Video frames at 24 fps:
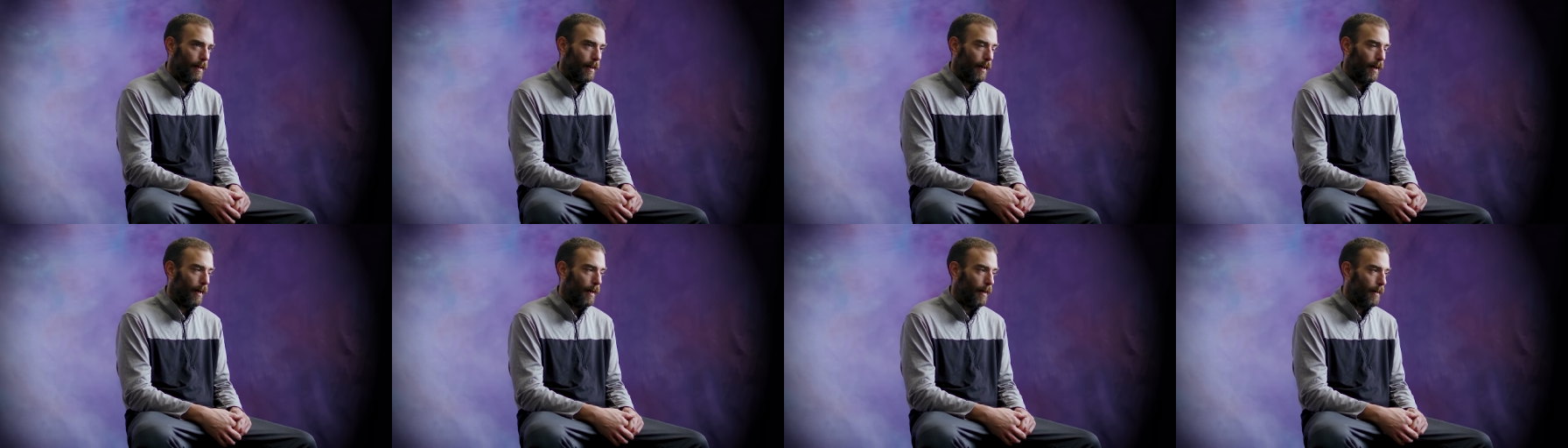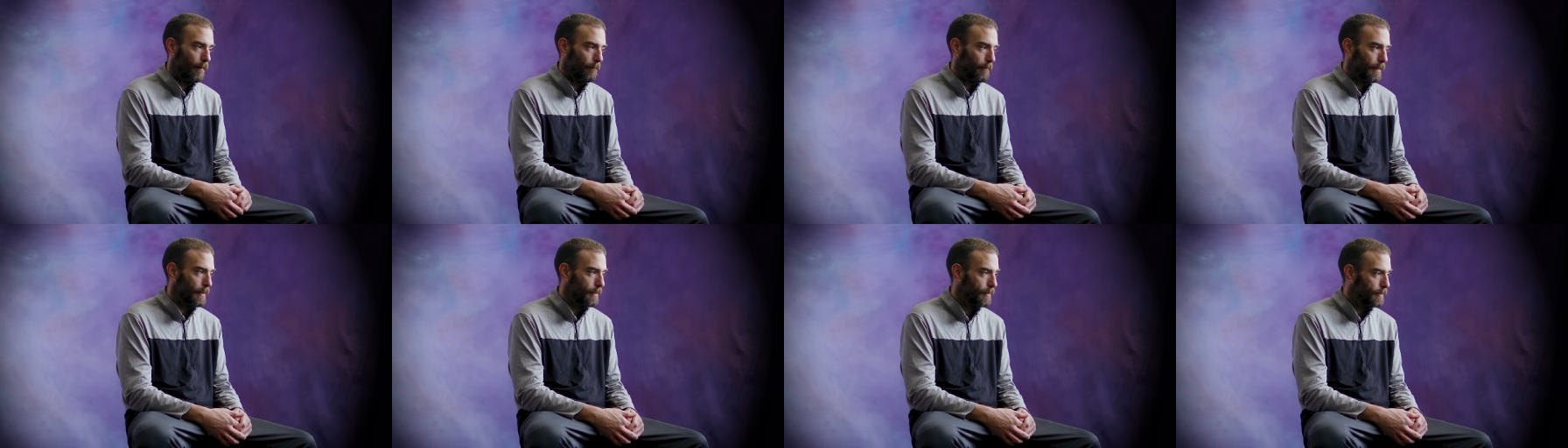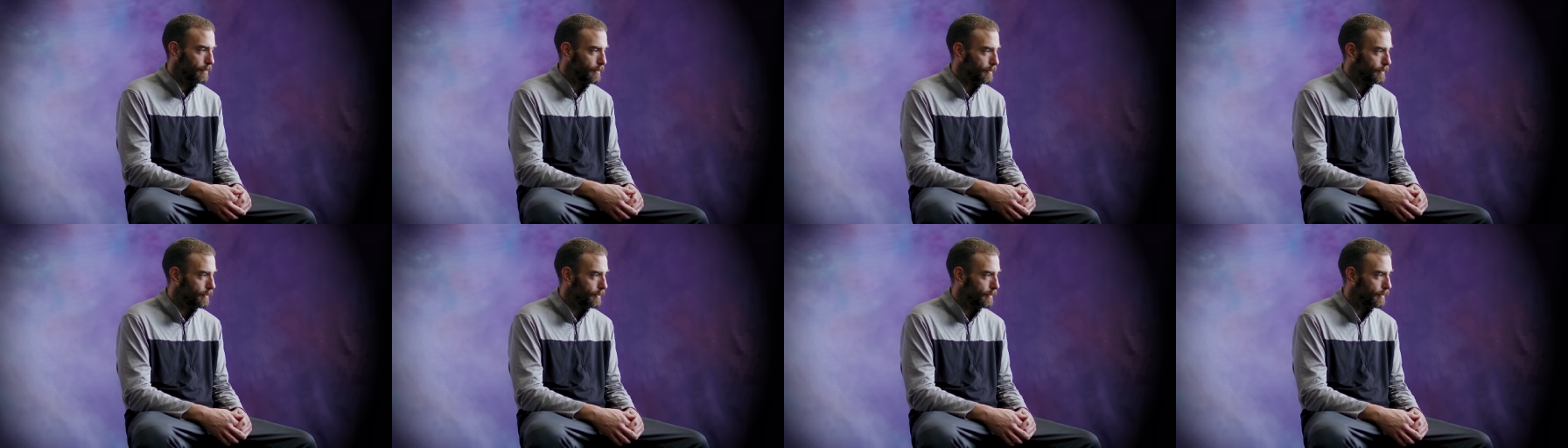Um,
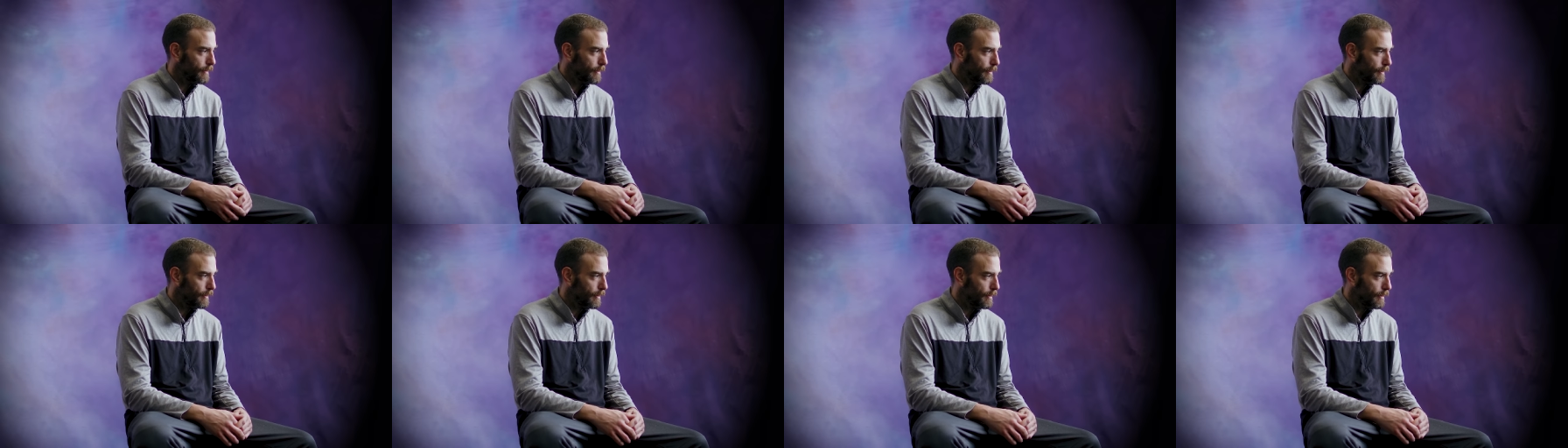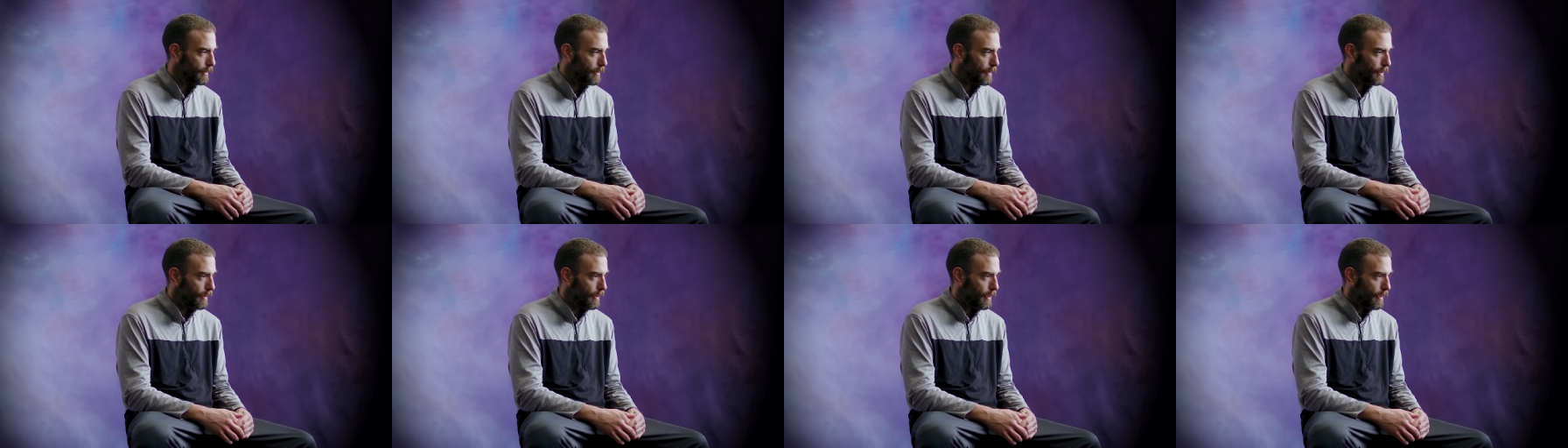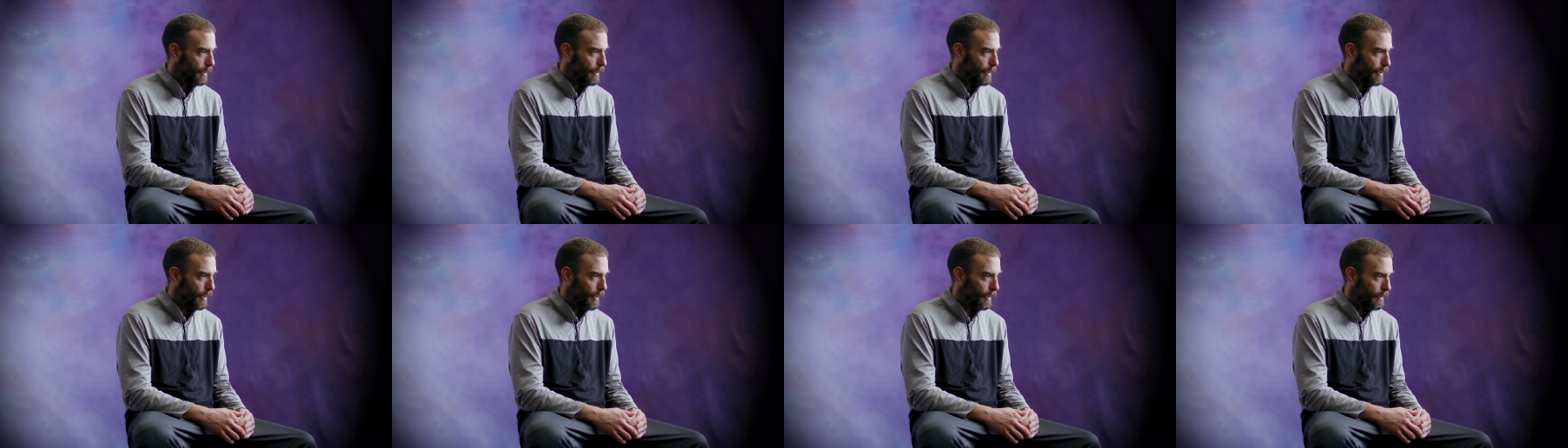
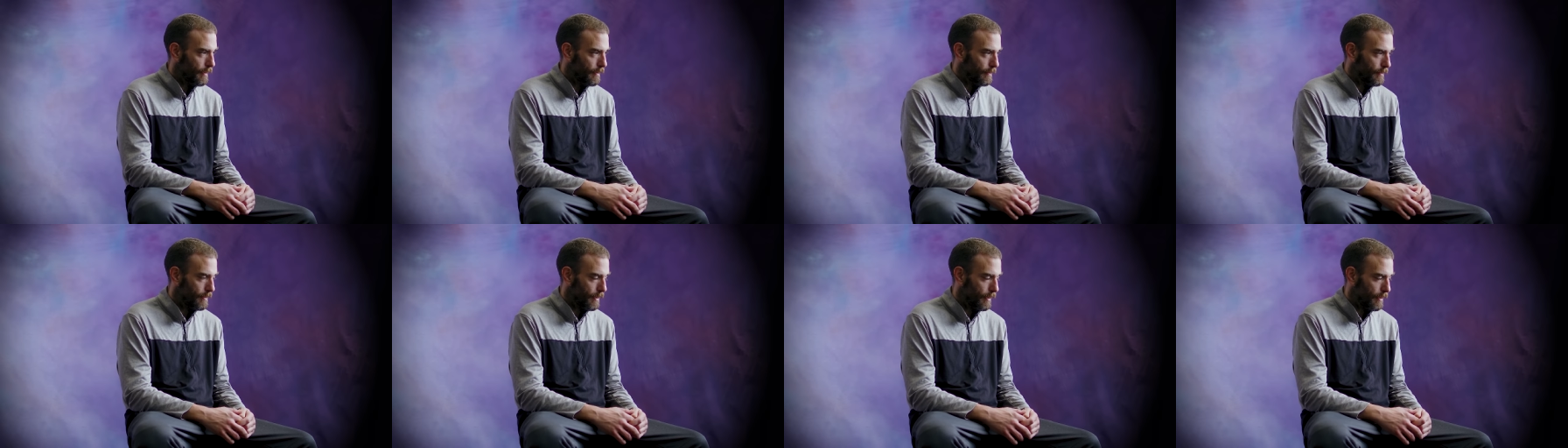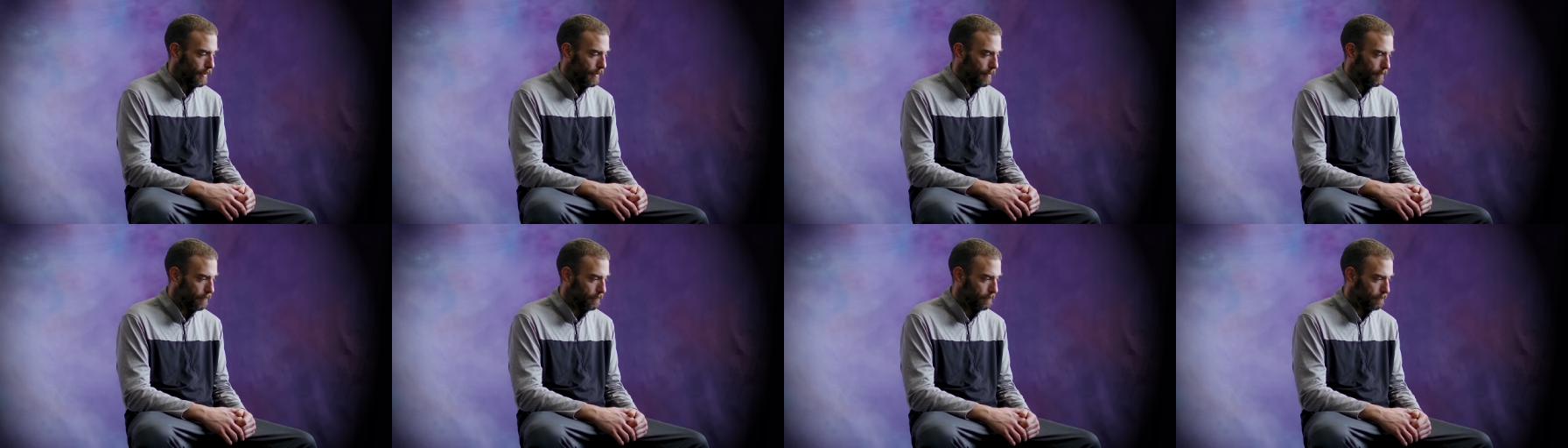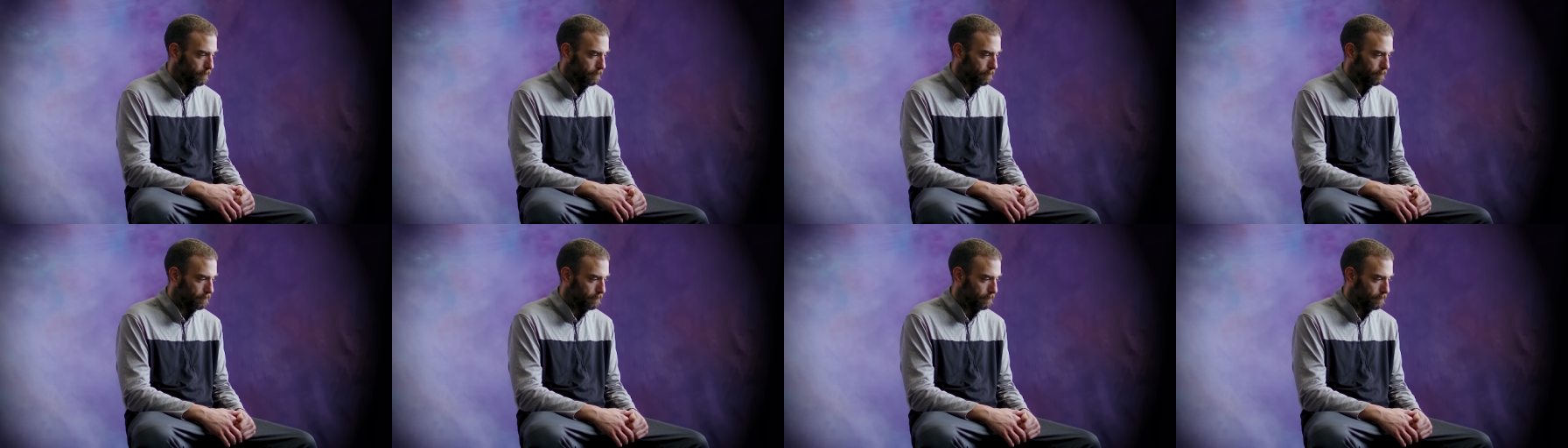yeah, so, um,